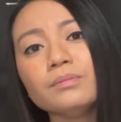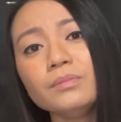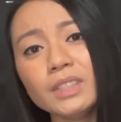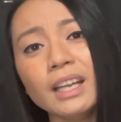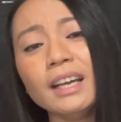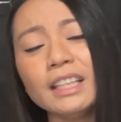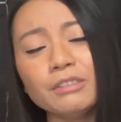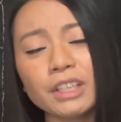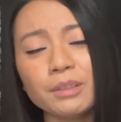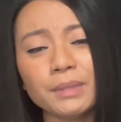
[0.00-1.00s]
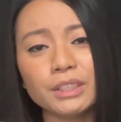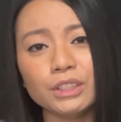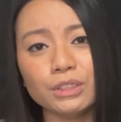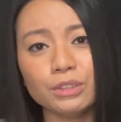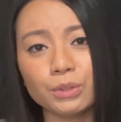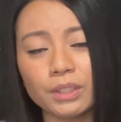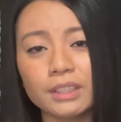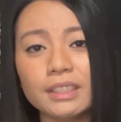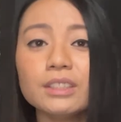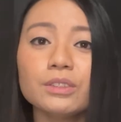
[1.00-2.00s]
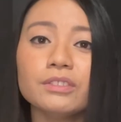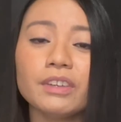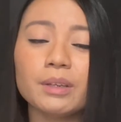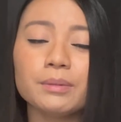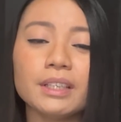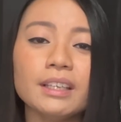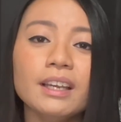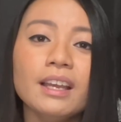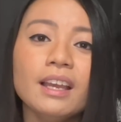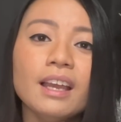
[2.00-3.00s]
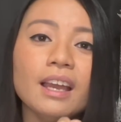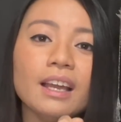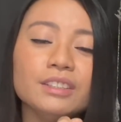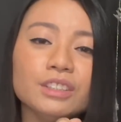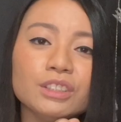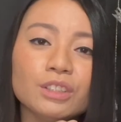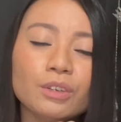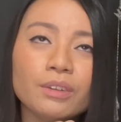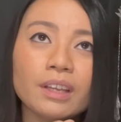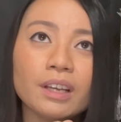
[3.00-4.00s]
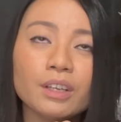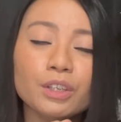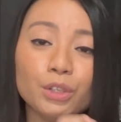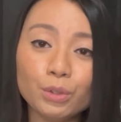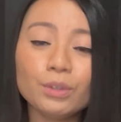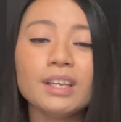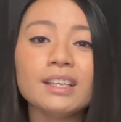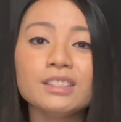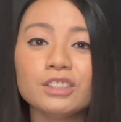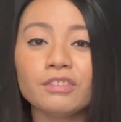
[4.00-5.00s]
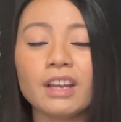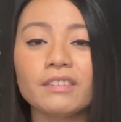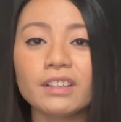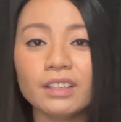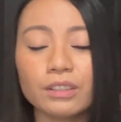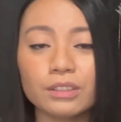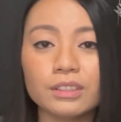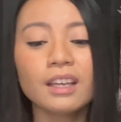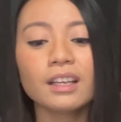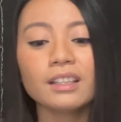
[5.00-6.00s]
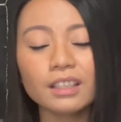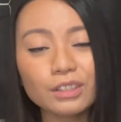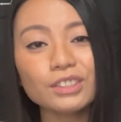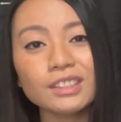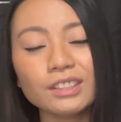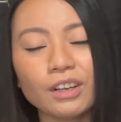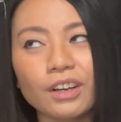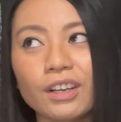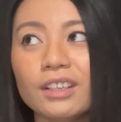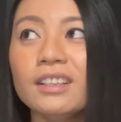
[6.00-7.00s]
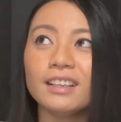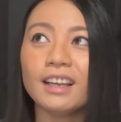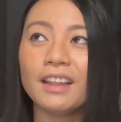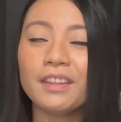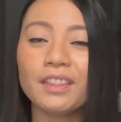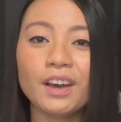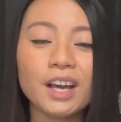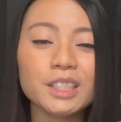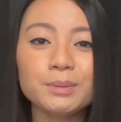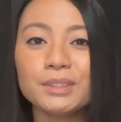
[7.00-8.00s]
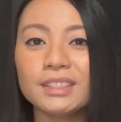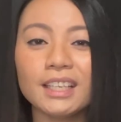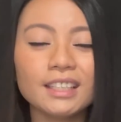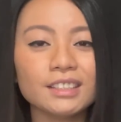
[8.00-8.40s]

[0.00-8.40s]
I highly recommend you join our Discord family. And just know that you can survive clinicals. Clinicals is hard, and then the hospital setting is